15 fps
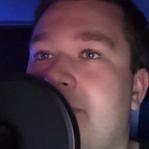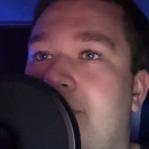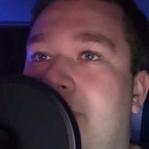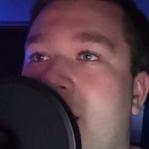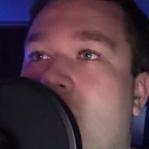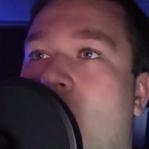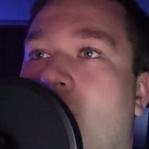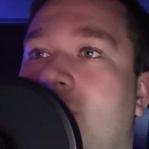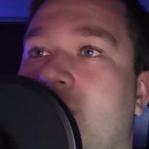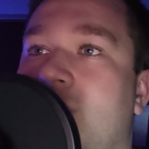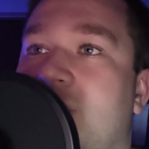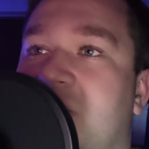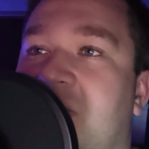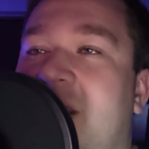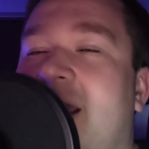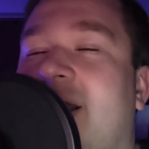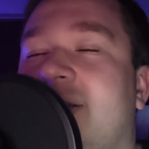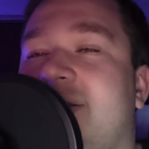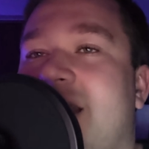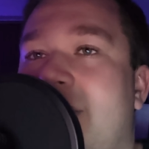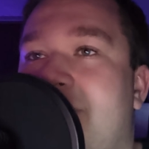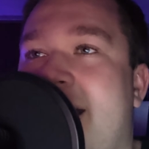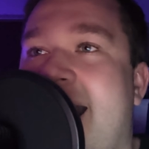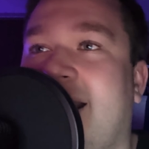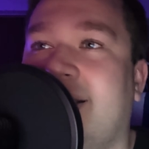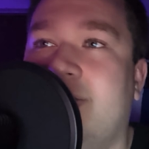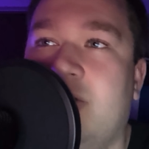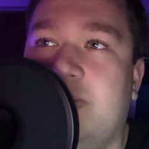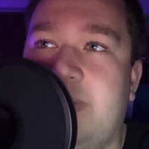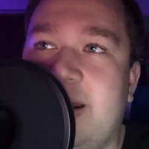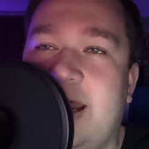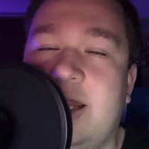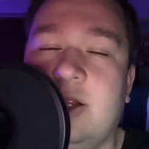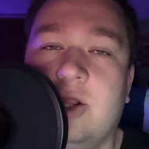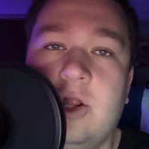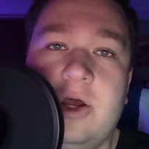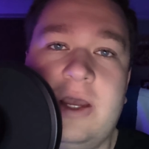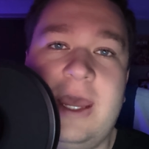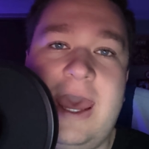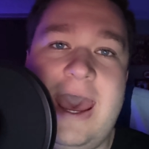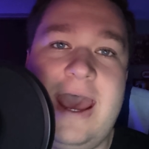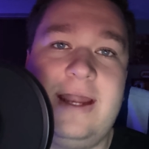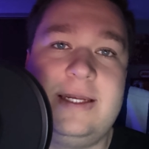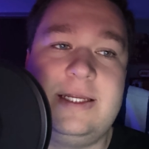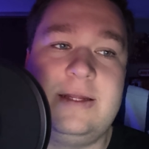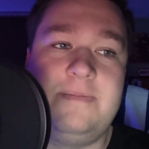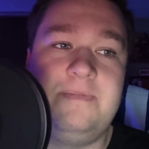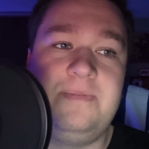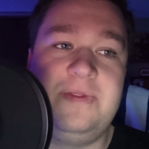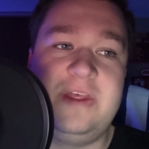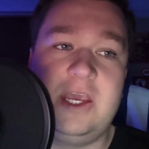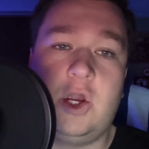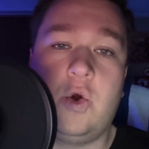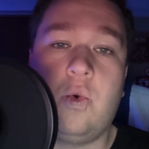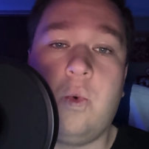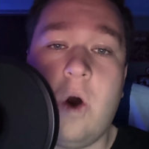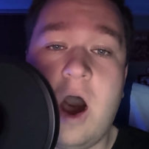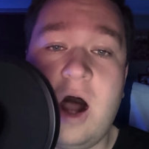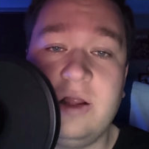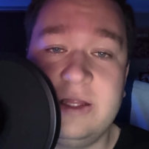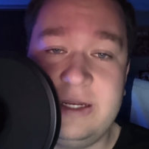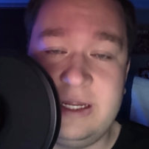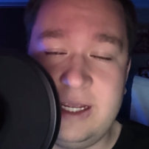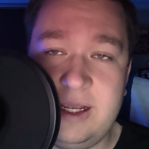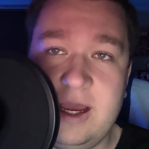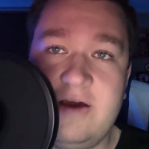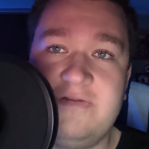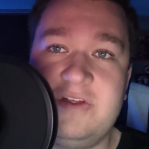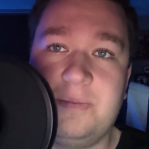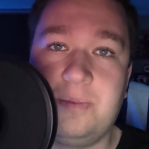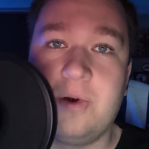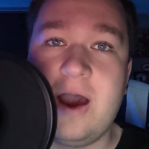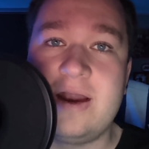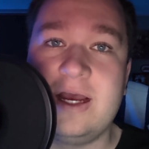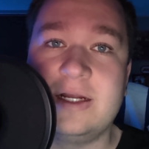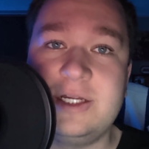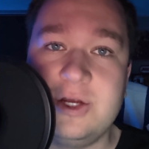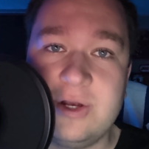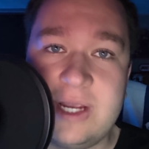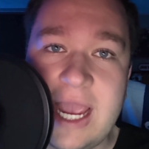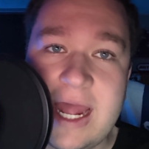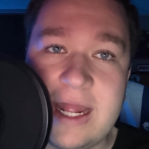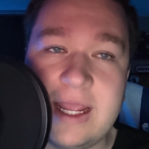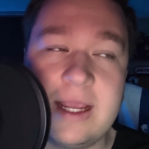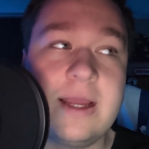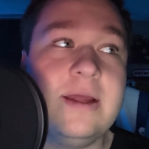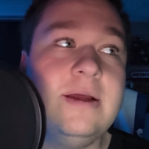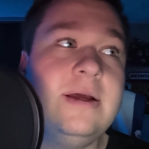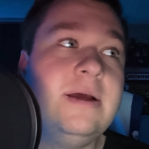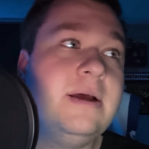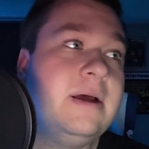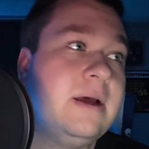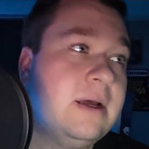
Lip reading: But when you just take a step back a little bit and look at the quality of the product you're getting,